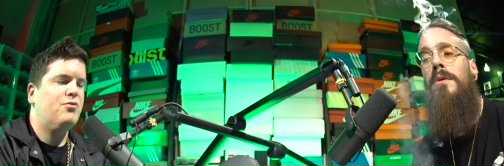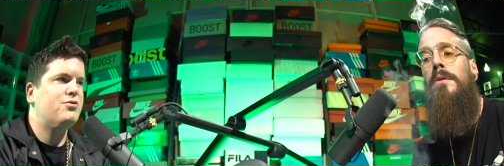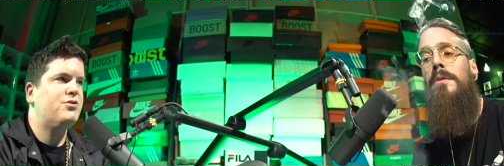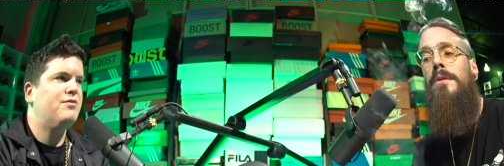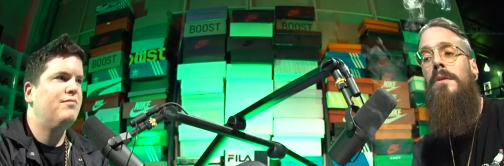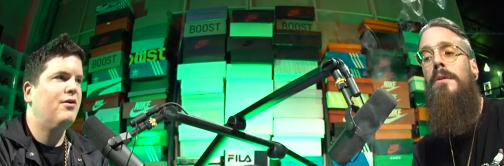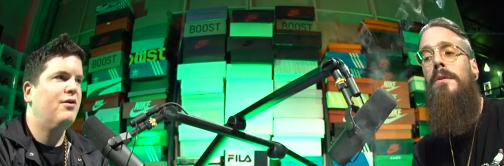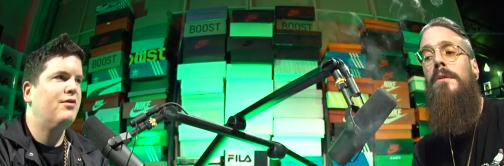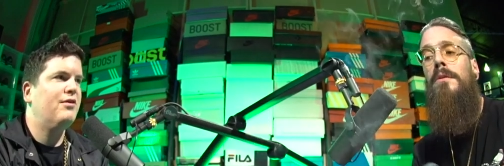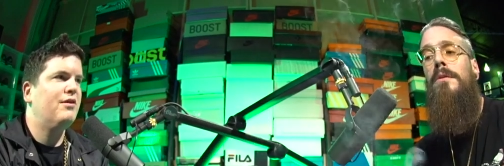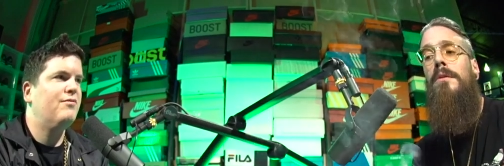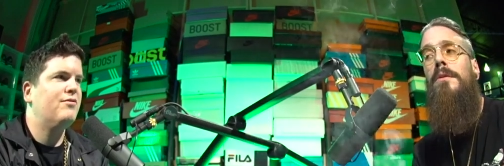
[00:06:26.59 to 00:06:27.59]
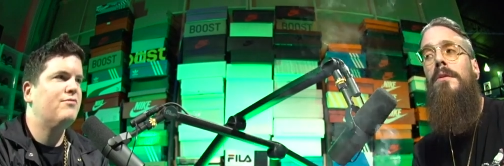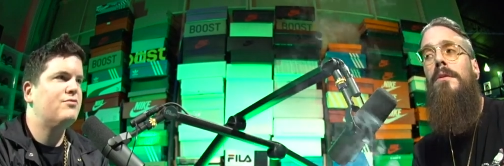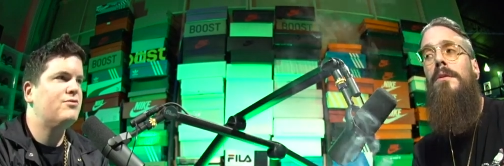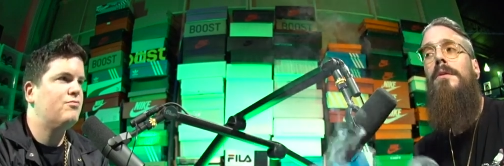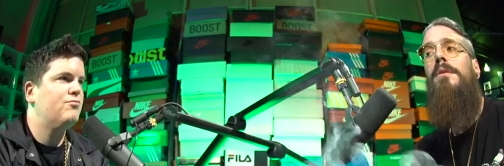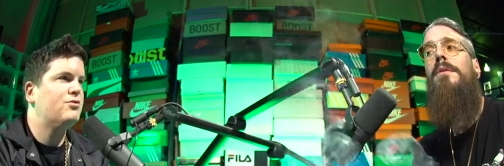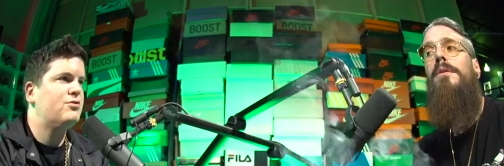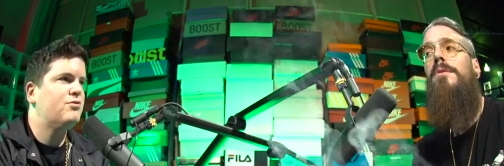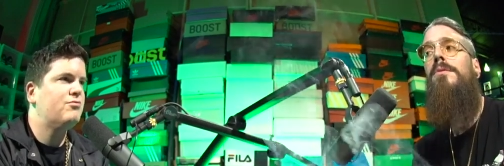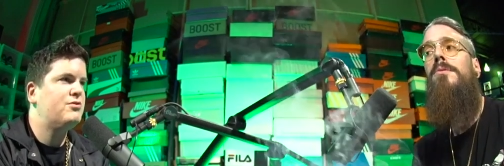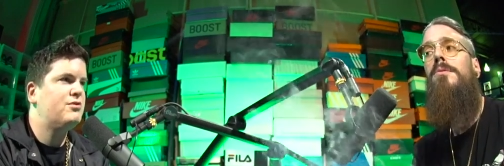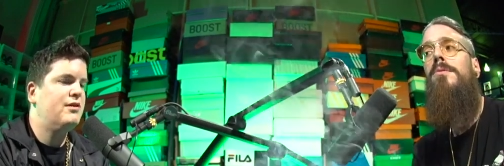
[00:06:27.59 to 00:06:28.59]
Speaker 1: torsion bar thing, where it was, just, was
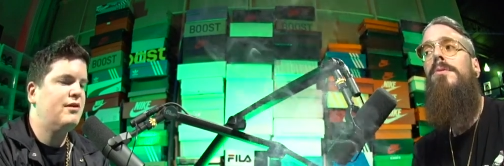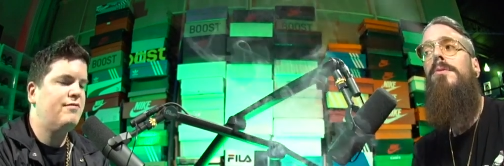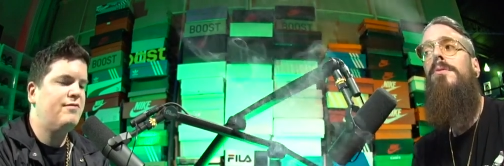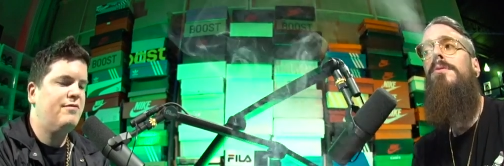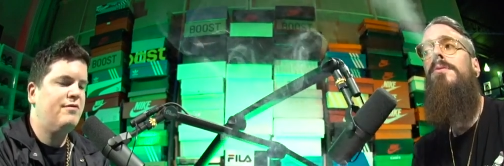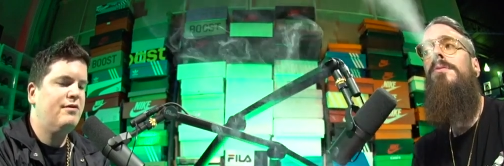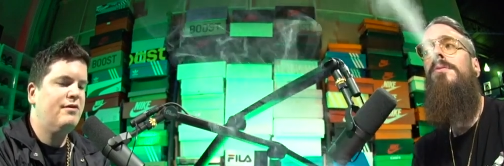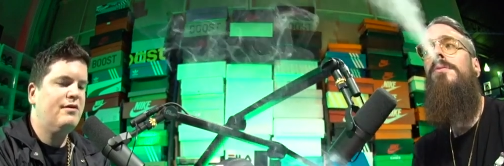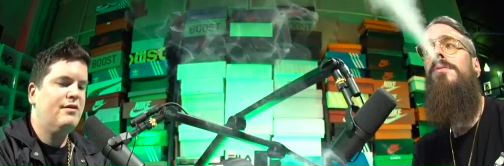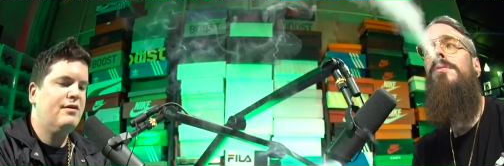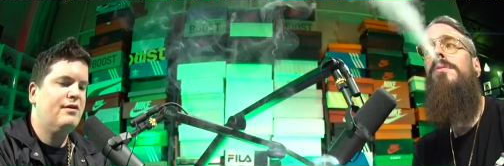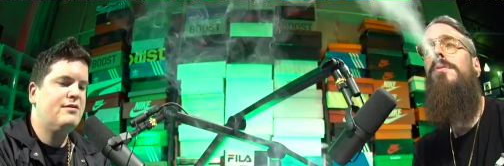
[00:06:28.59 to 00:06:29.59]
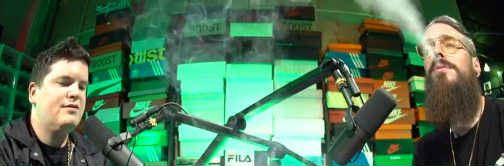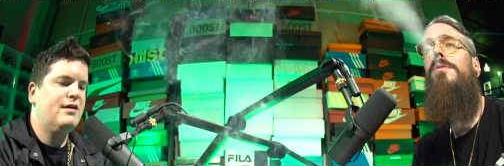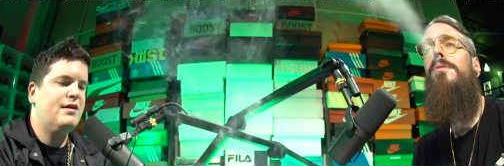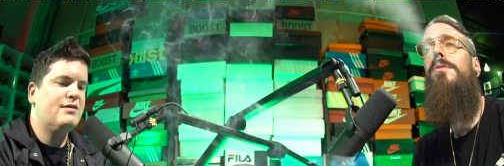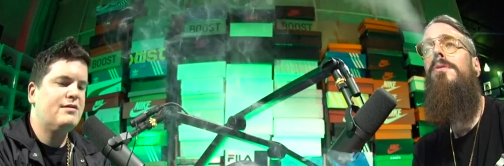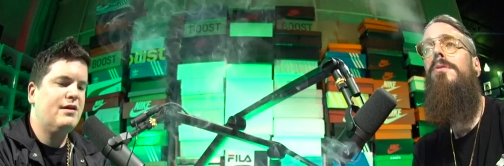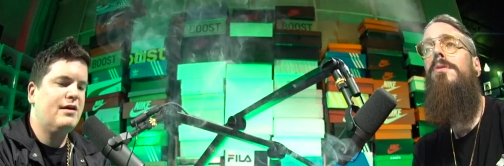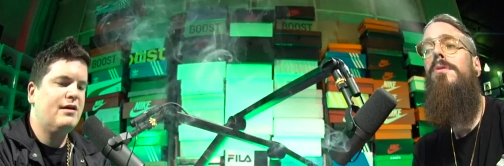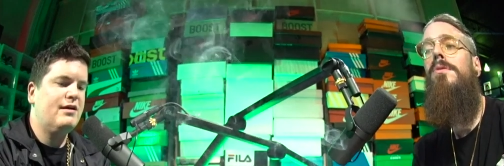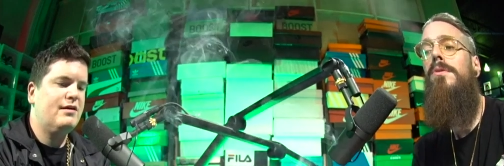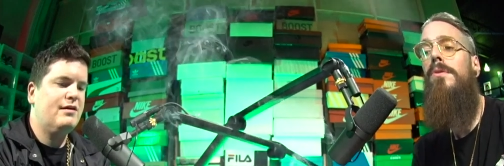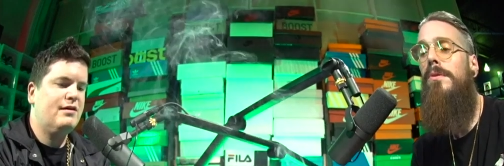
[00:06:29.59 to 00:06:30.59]
so stiff. This thing is
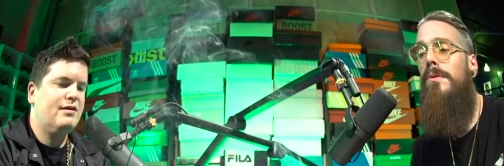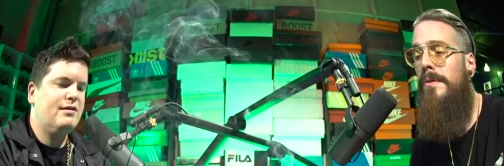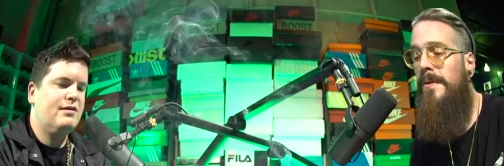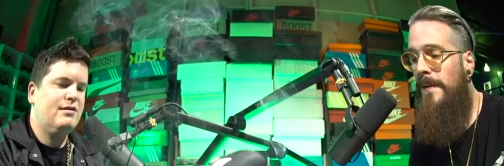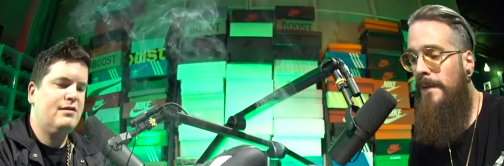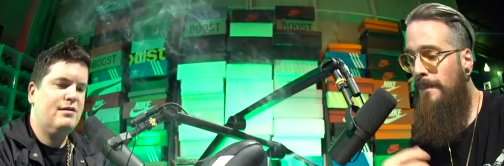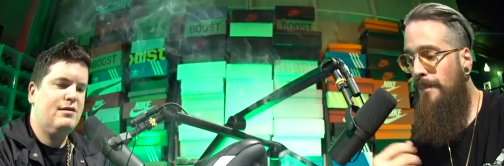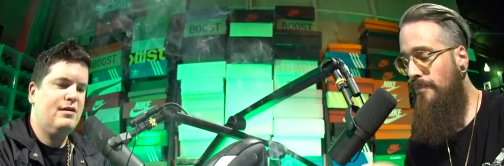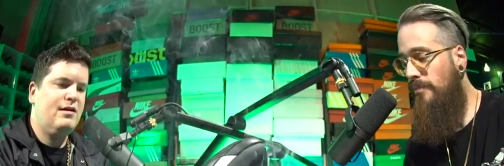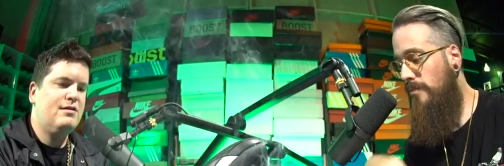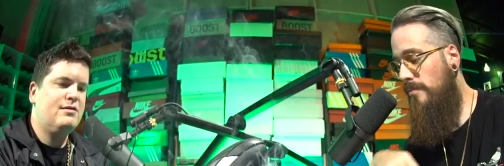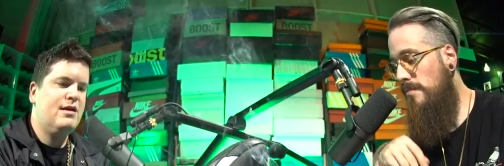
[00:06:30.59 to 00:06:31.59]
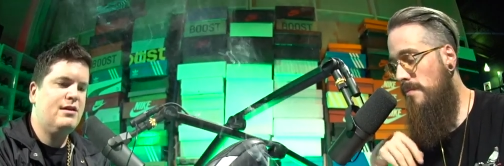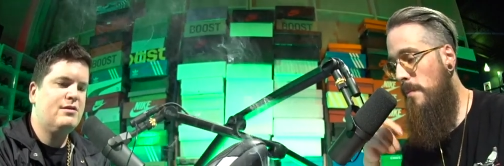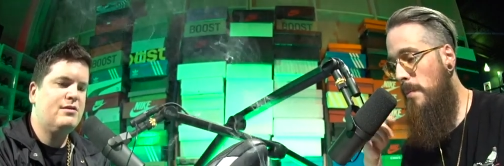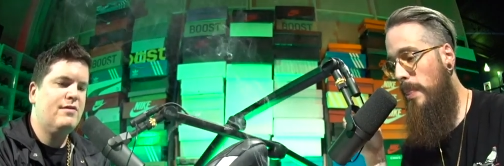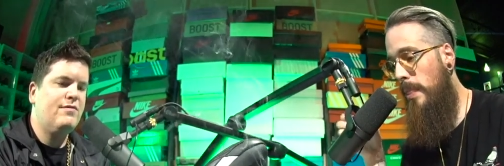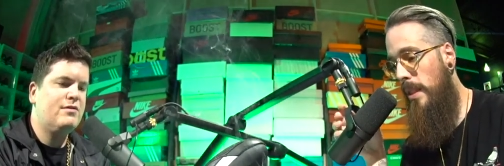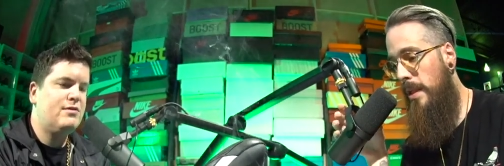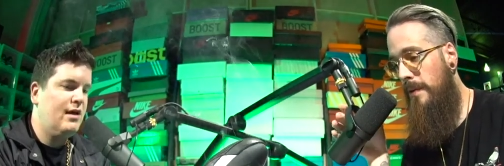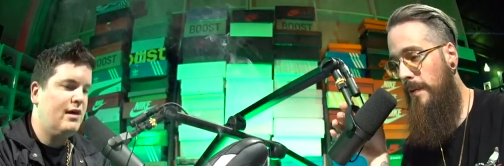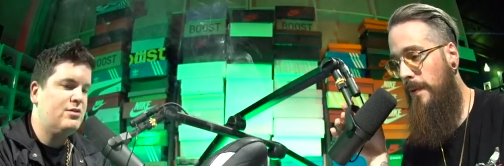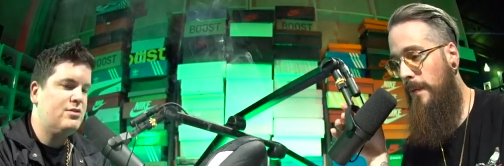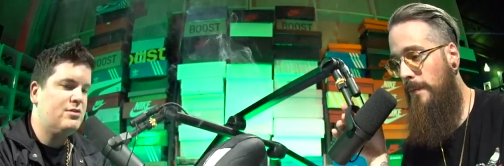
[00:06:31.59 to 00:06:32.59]
like insanely stiff. It's
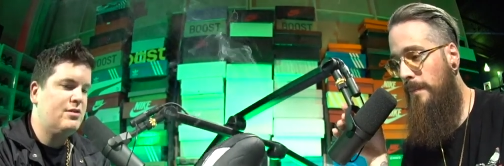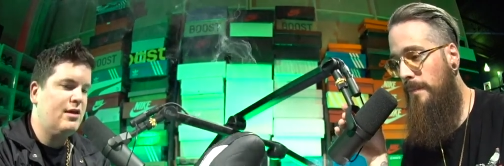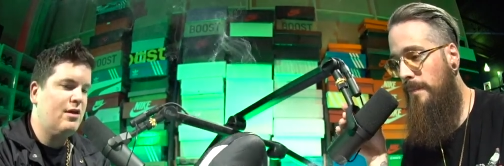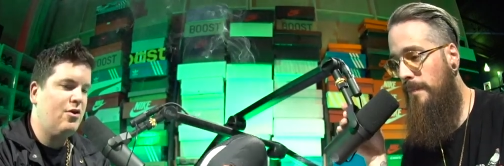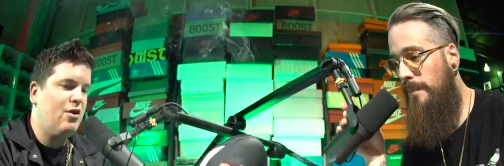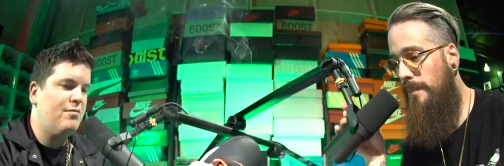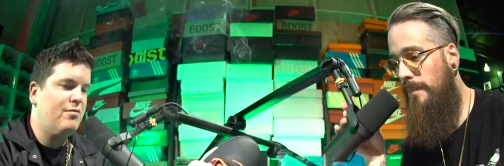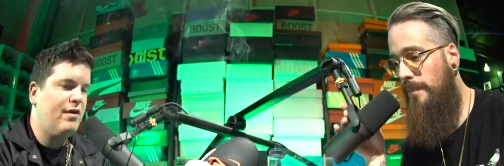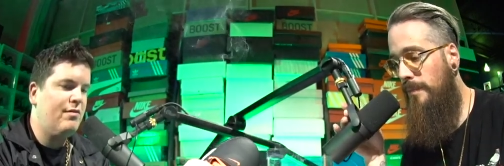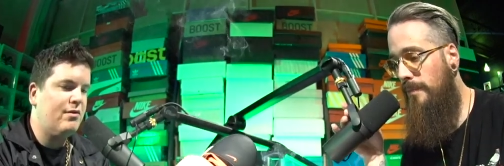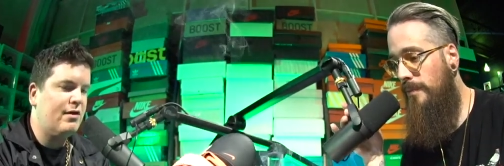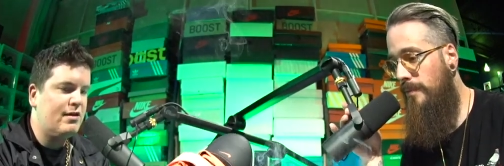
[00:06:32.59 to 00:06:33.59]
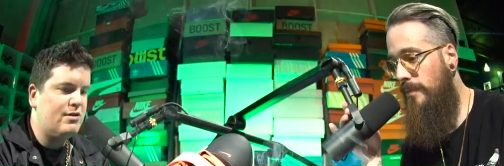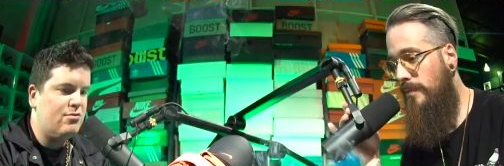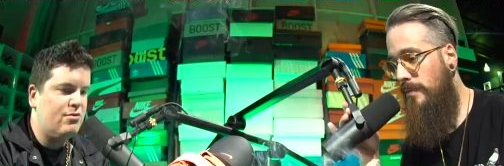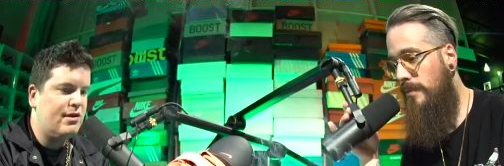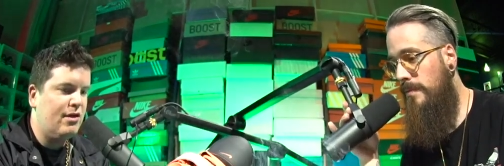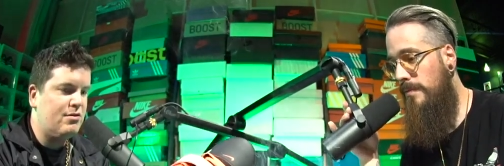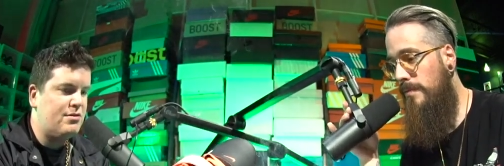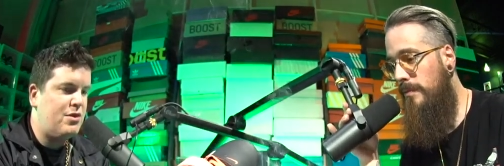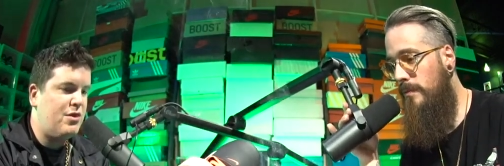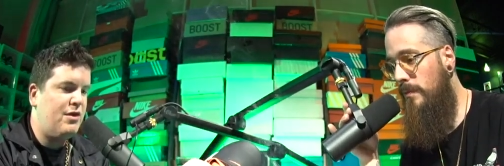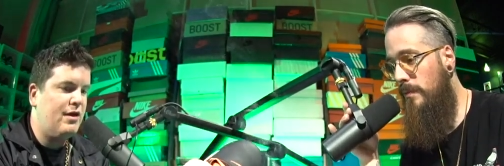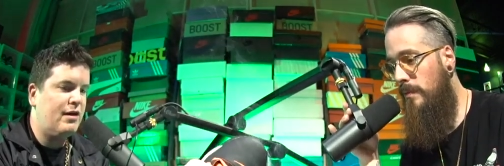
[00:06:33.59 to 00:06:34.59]
not just like a carbon fiber thing. It, you can tell it's
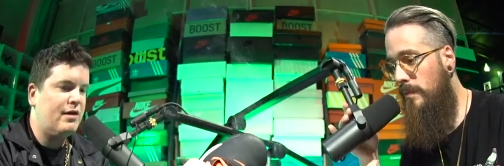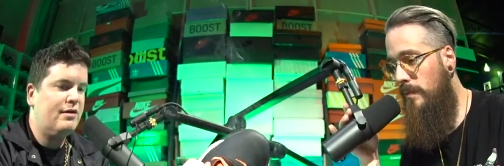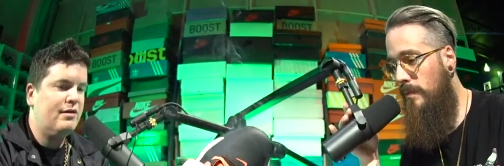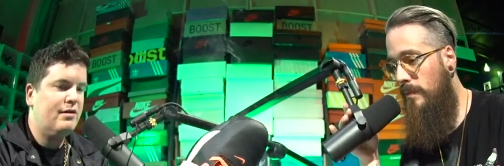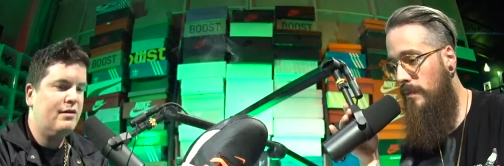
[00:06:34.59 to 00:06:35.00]
thick,